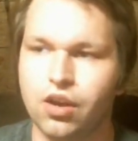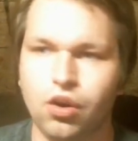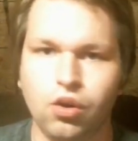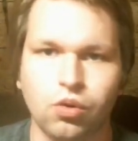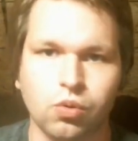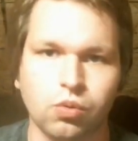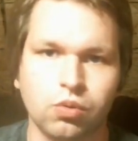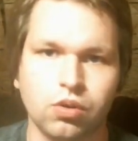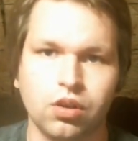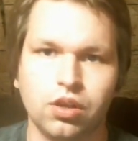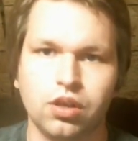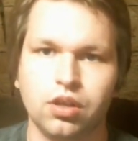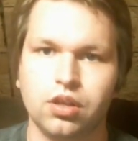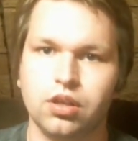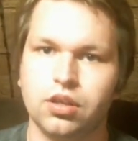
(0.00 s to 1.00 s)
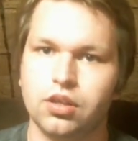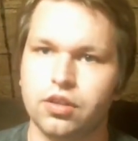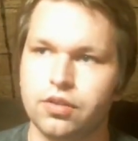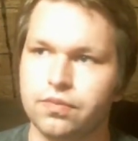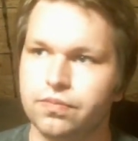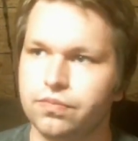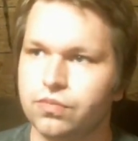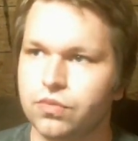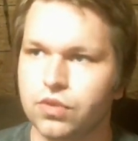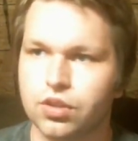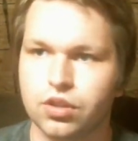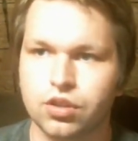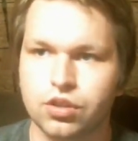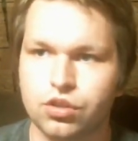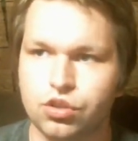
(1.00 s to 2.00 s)
oh,
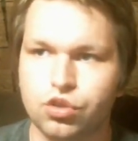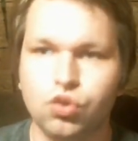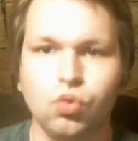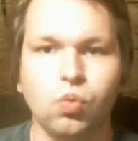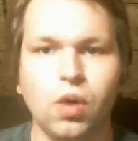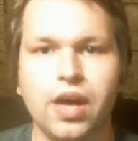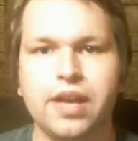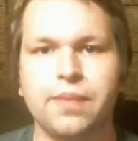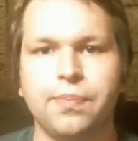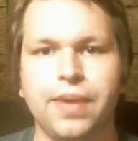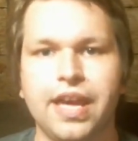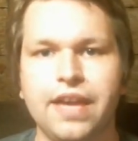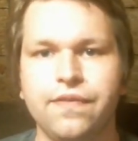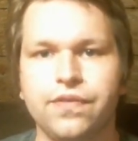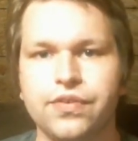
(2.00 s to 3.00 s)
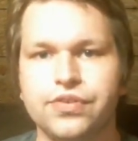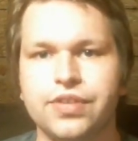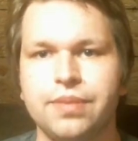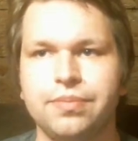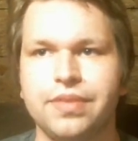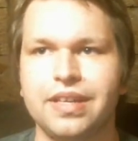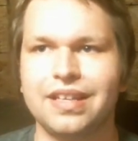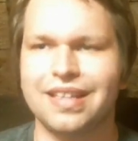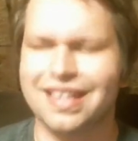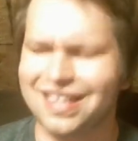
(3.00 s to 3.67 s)
you want to pay for something?